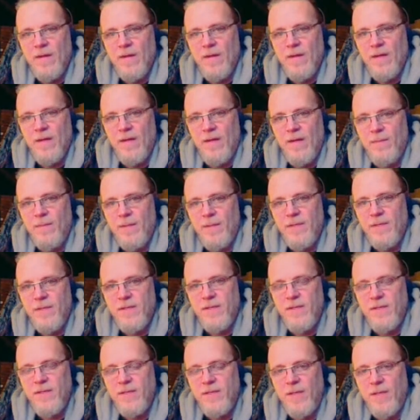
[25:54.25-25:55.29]

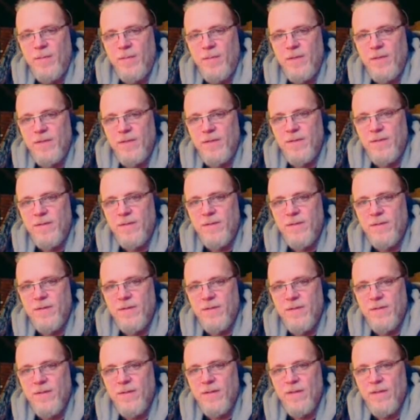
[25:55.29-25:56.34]
NPC templates.
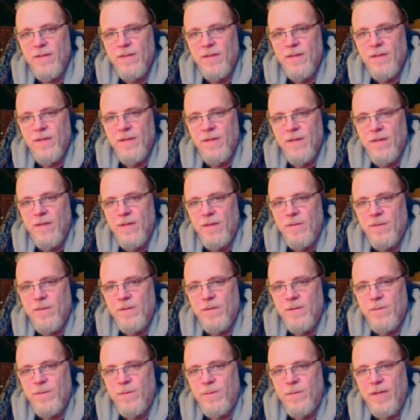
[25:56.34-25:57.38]

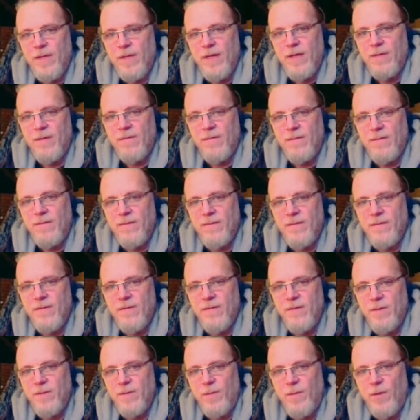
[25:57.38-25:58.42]
Let's bring out...
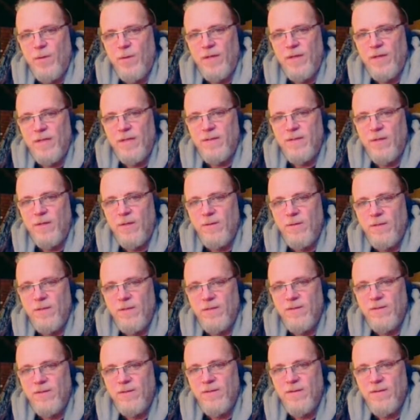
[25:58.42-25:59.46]
These are boring
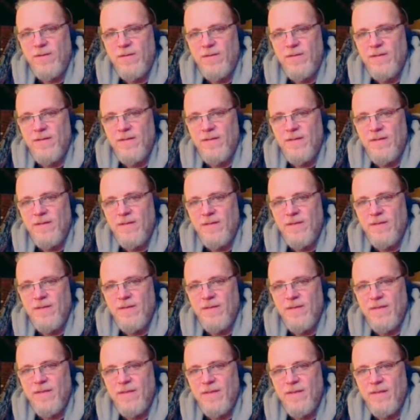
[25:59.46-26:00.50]
tokens.
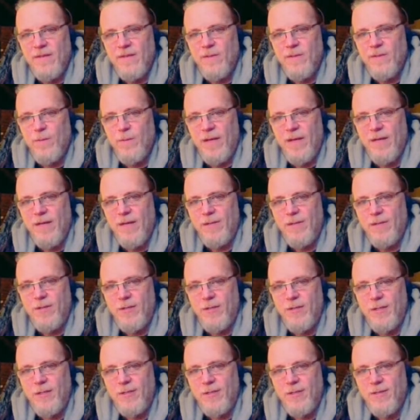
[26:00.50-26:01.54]
Let's bring out a
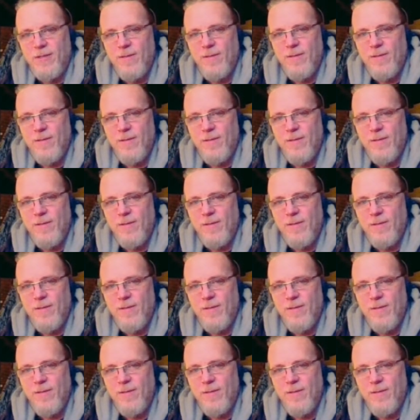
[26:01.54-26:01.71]
journalist.